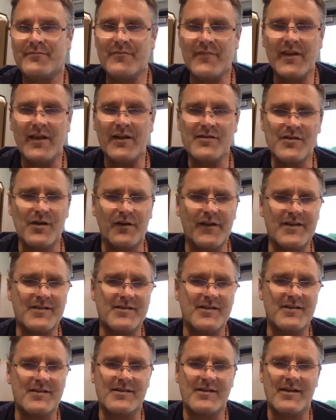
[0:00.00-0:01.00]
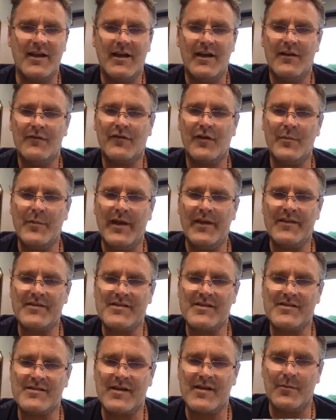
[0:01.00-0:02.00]
So this is, for me,
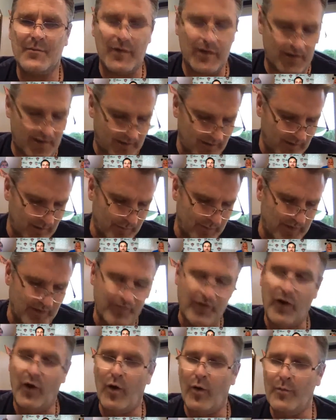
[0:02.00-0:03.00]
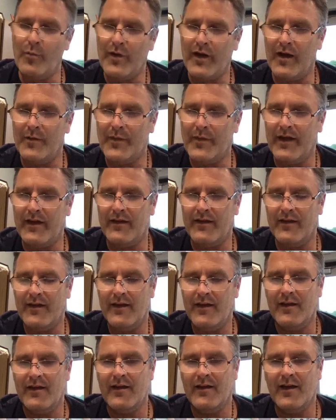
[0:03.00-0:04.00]
this is somewhat a little bit of a homecoming.
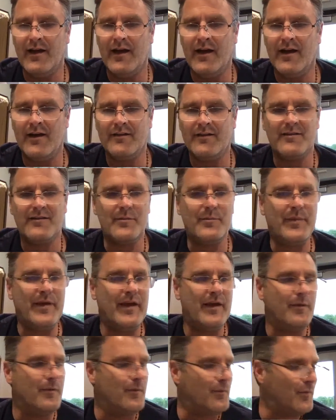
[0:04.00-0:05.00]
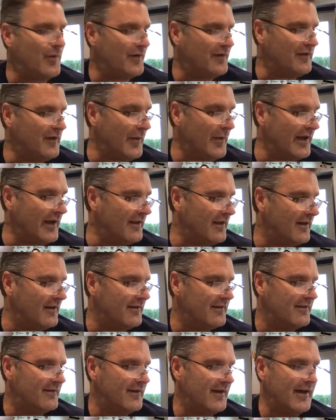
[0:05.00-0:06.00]
Uh, to be with New
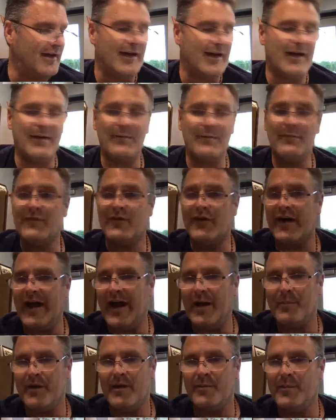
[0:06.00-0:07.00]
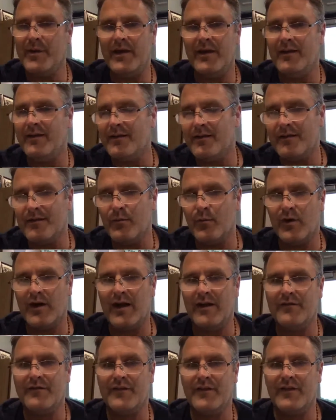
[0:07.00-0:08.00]
England. I, am very happy to be what
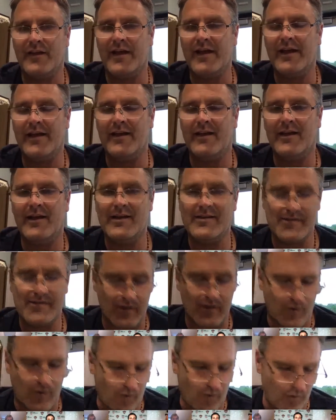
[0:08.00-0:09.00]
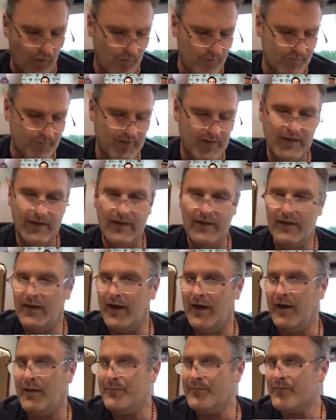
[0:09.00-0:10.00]
I feel like as home.
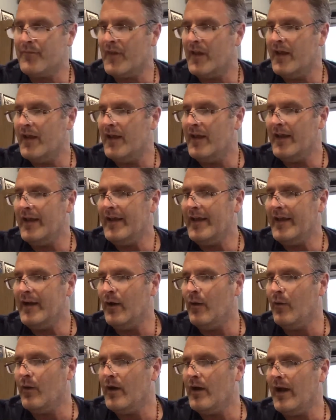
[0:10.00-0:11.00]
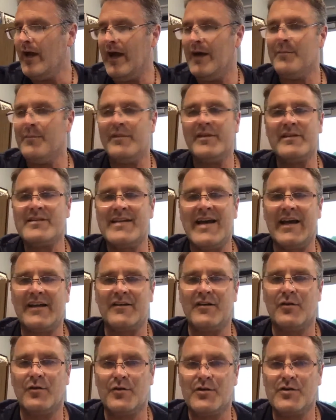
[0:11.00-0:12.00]
Um, you know, I'm the
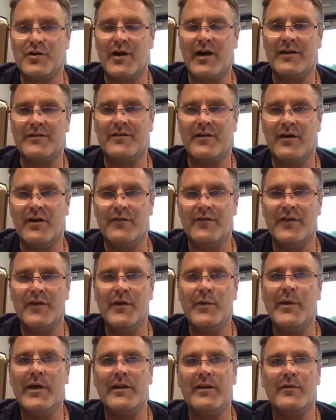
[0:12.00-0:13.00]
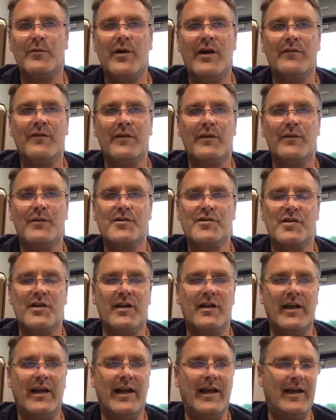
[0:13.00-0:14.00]
technical director of the New England
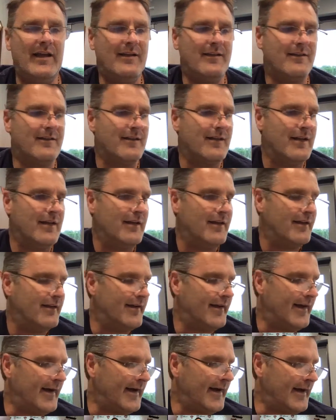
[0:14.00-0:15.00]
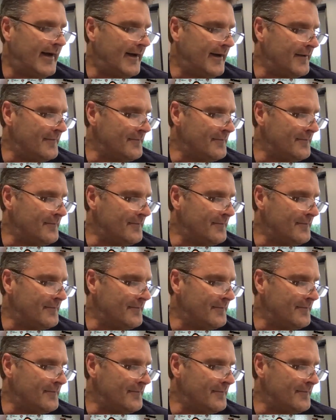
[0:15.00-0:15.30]
Revolution, and uh,